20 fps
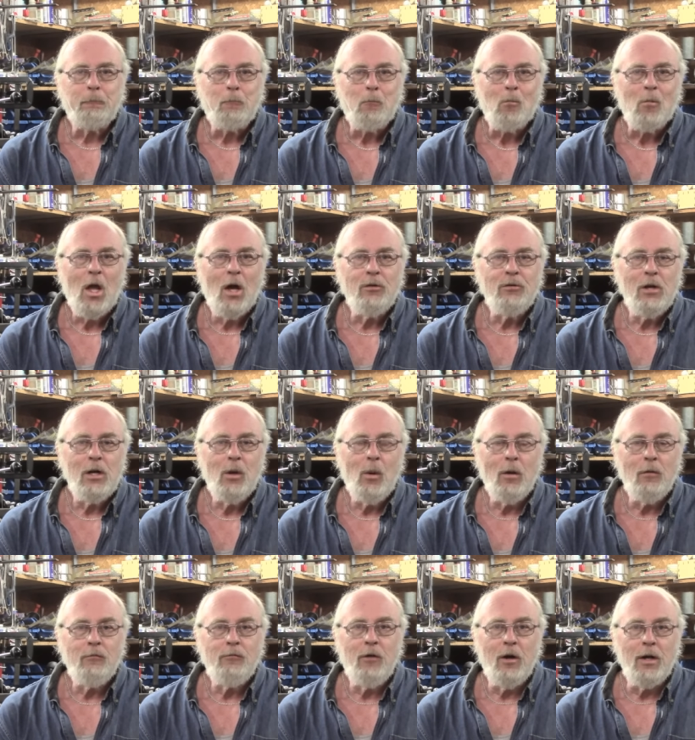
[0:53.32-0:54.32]
I'll tell you
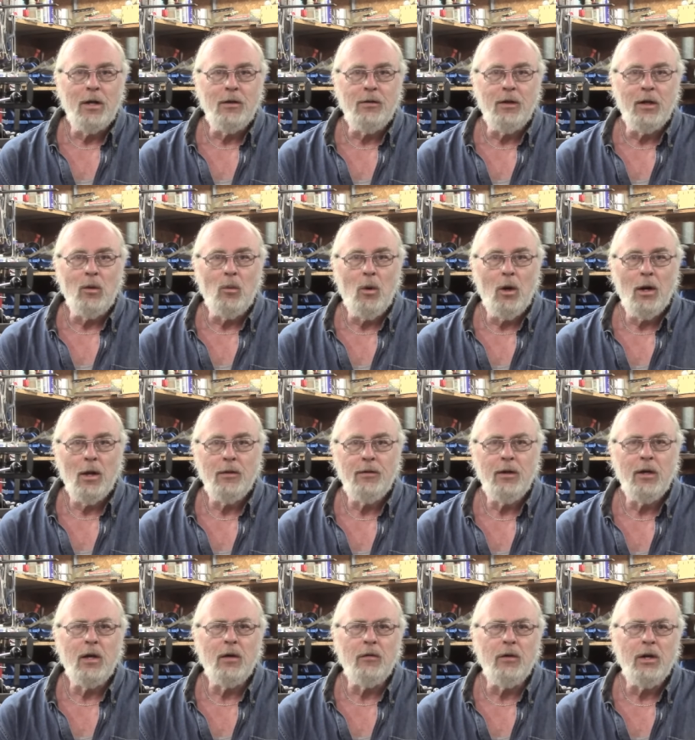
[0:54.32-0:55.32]
one funny thing while I
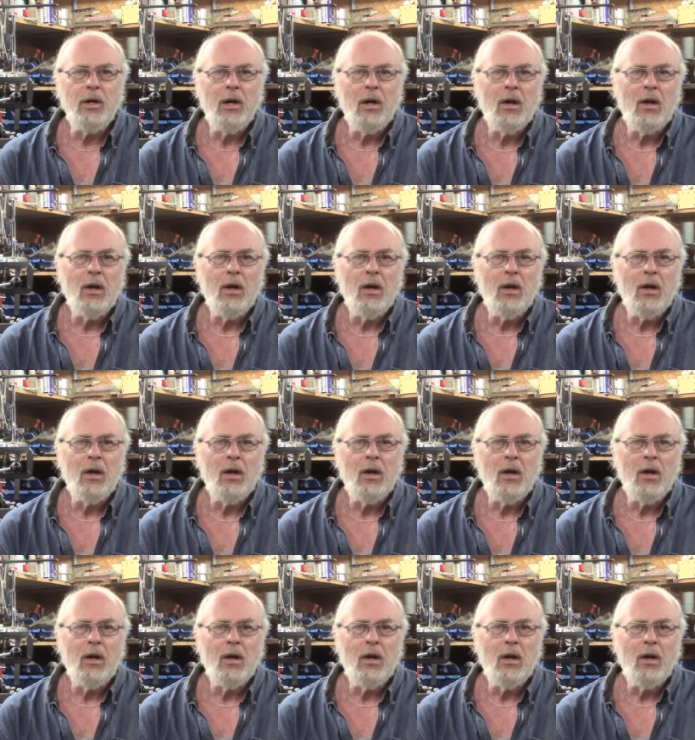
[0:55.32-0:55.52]
think of it.